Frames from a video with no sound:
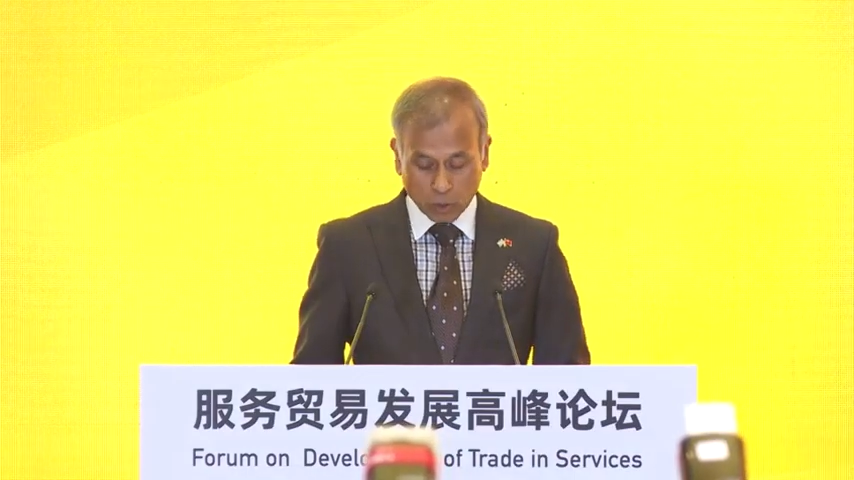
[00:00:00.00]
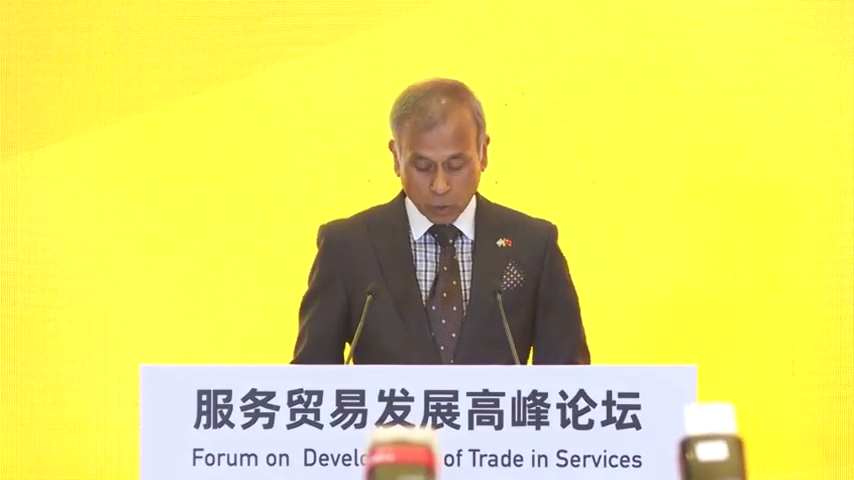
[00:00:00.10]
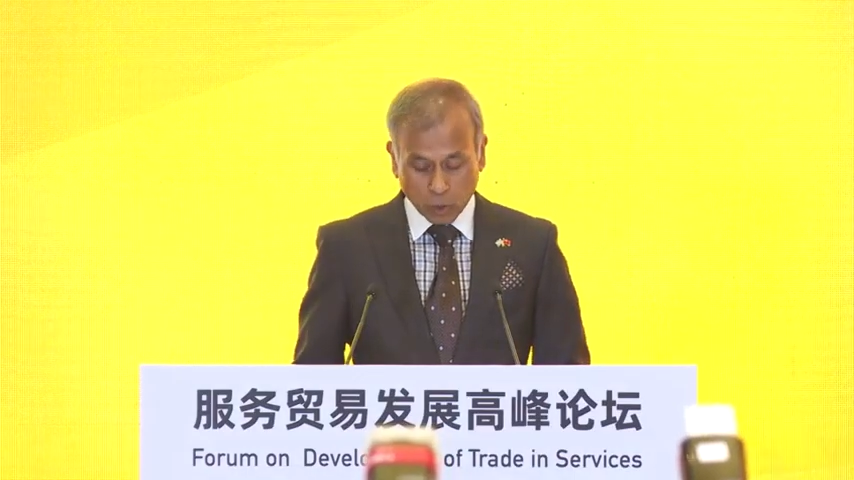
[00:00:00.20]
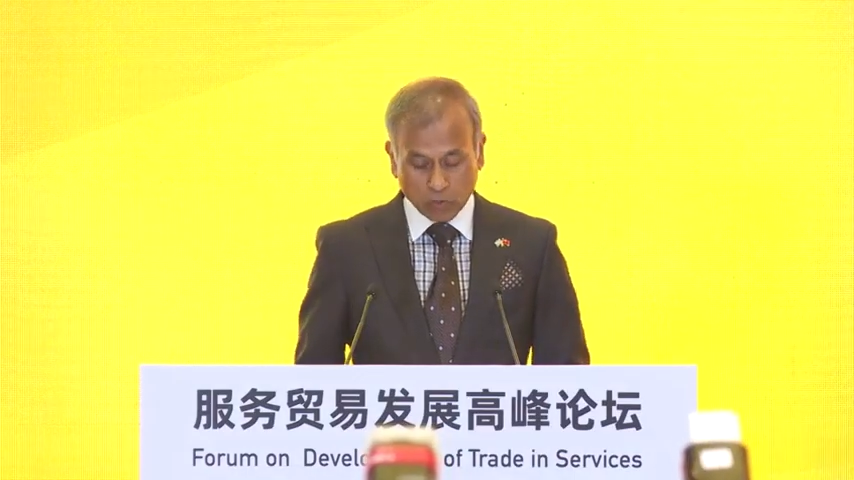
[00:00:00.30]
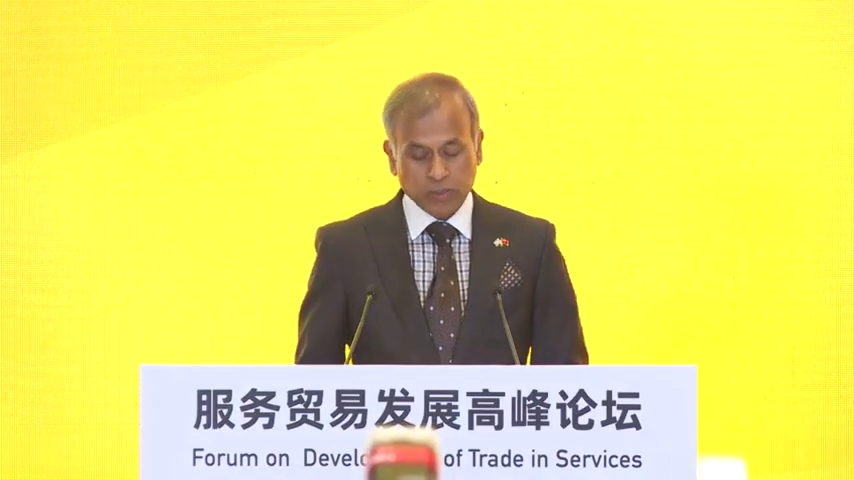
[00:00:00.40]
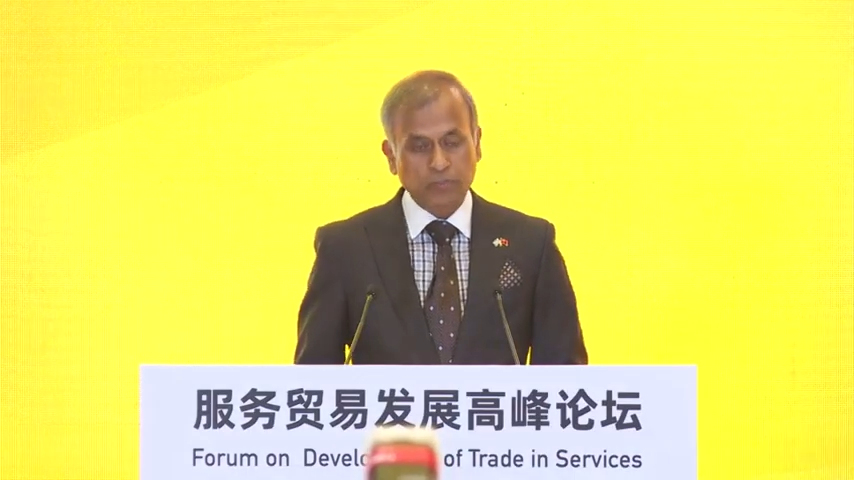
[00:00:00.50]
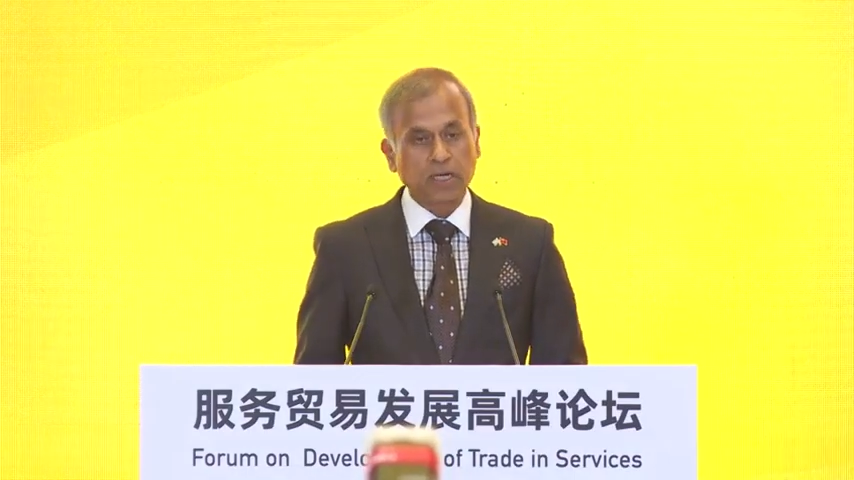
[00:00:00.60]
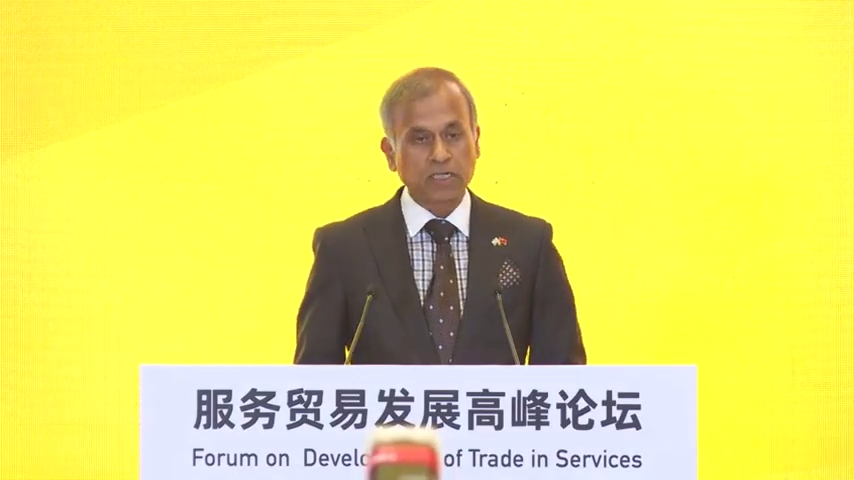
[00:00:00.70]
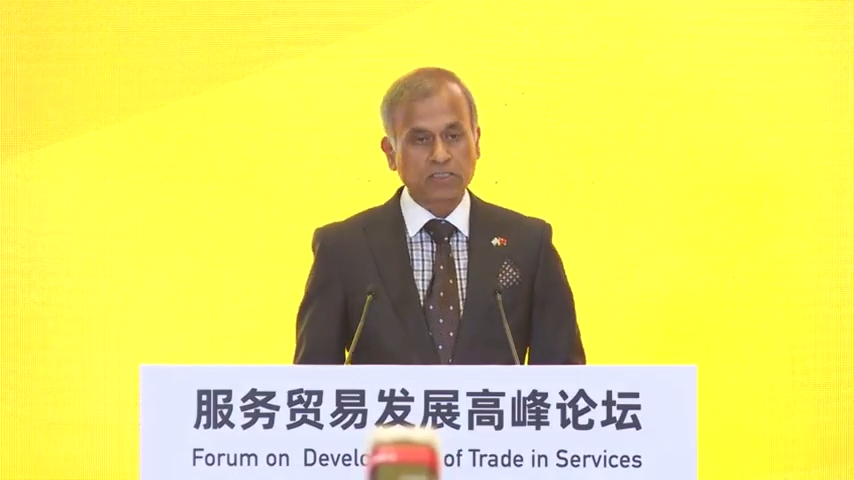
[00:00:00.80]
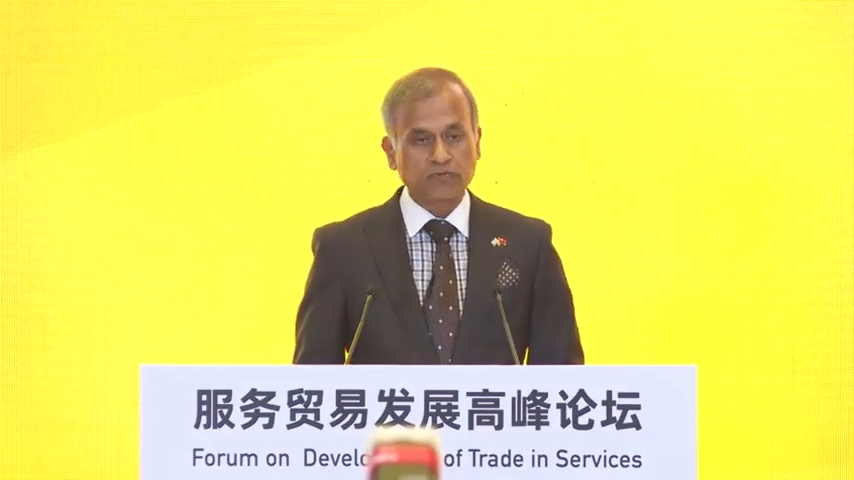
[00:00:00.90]
over the
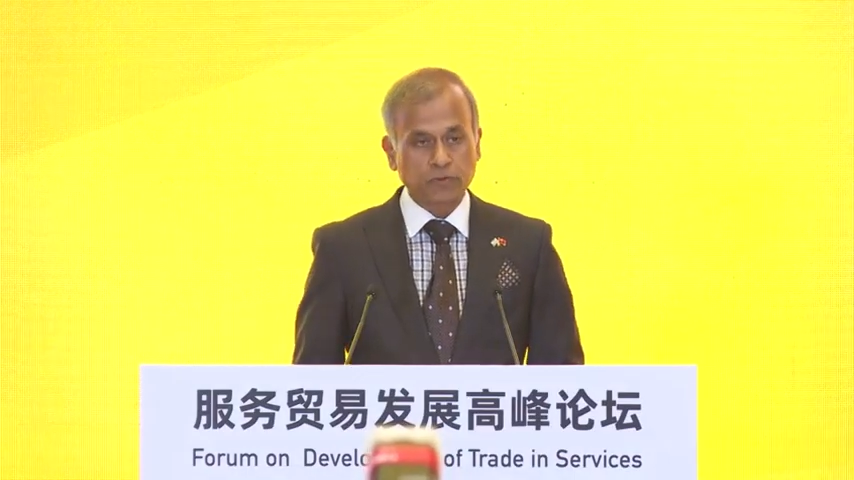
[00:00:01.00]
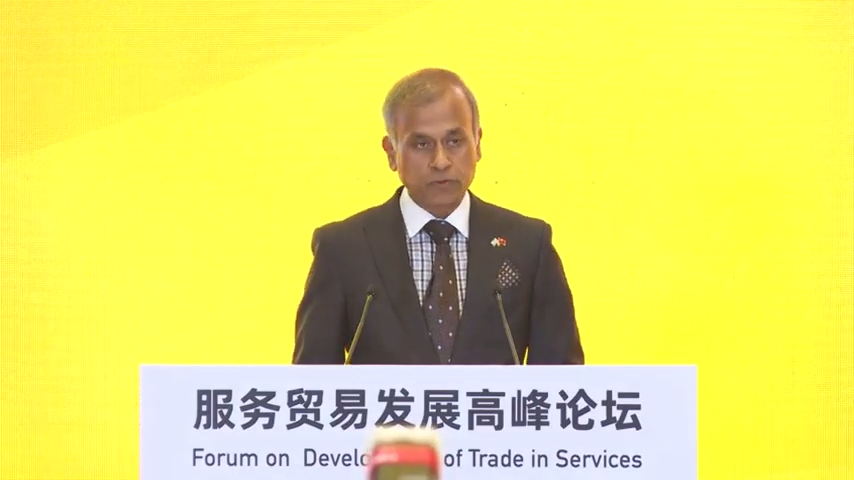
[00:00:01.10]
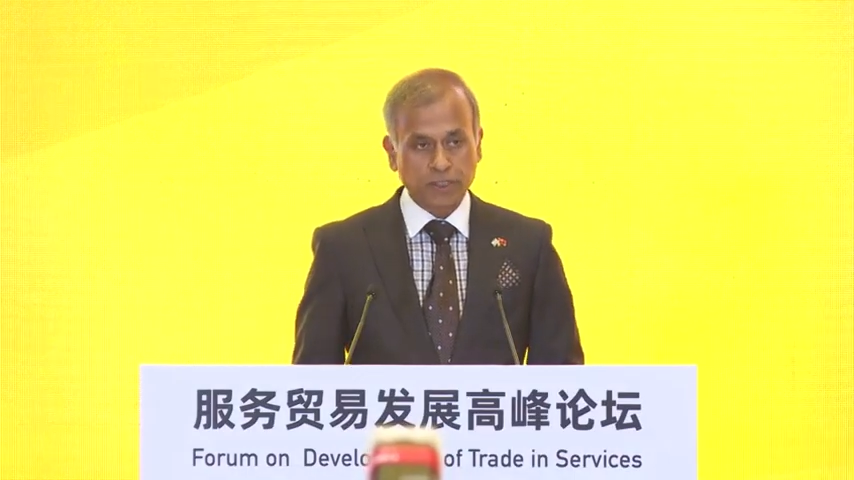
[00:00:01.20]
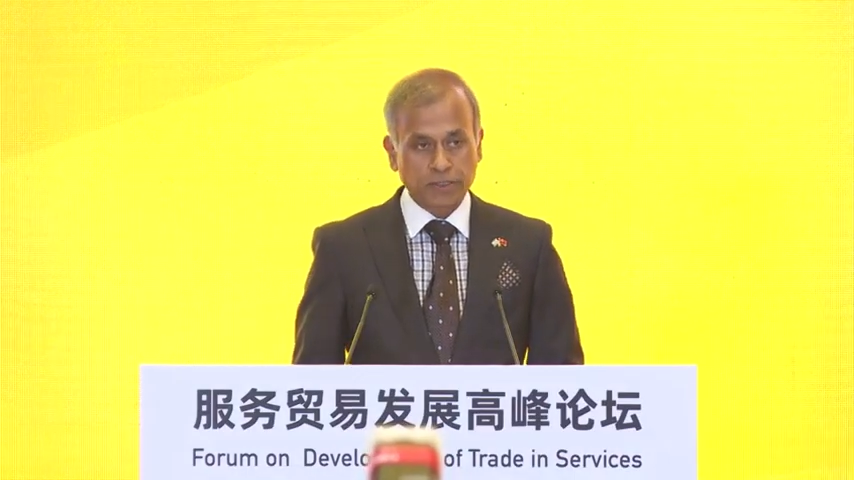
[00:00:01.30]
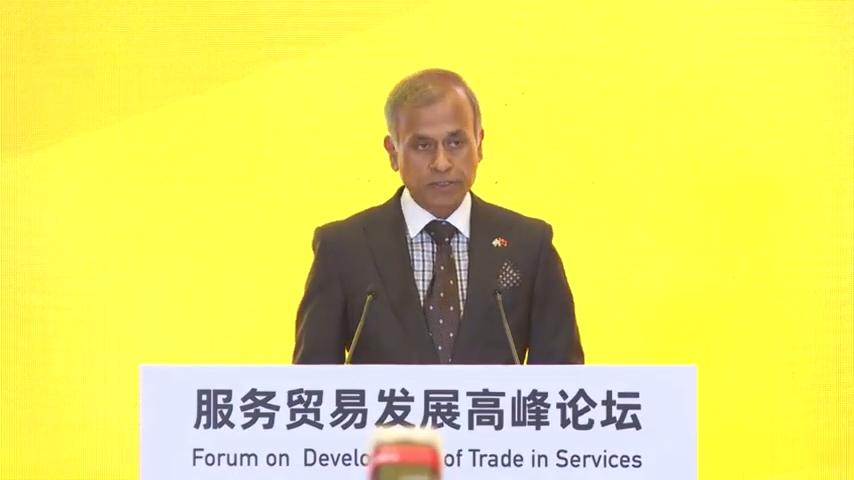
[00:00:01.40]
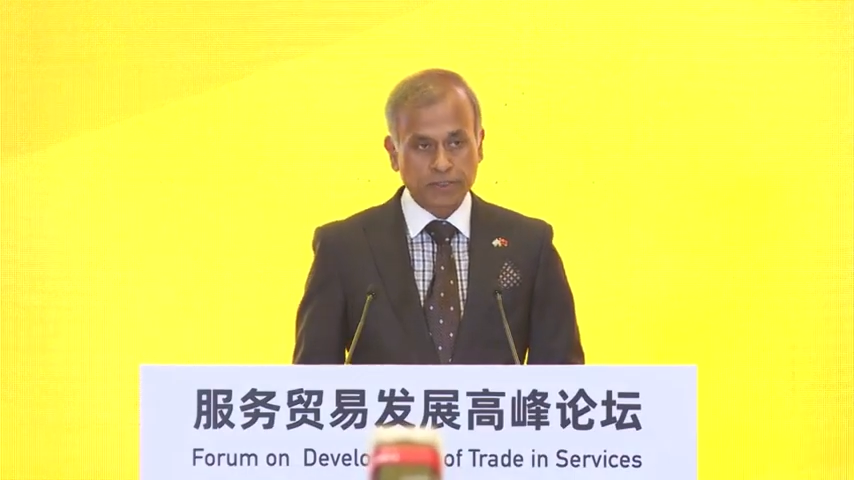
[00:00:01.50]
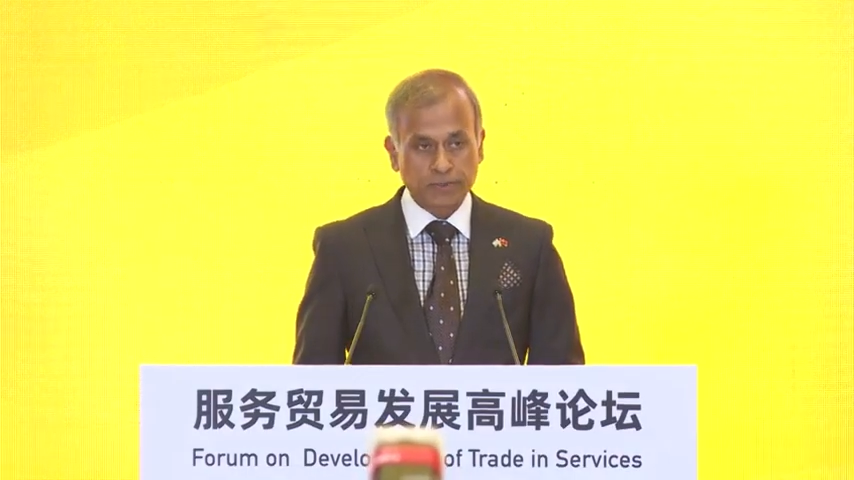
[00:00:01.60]
past few years.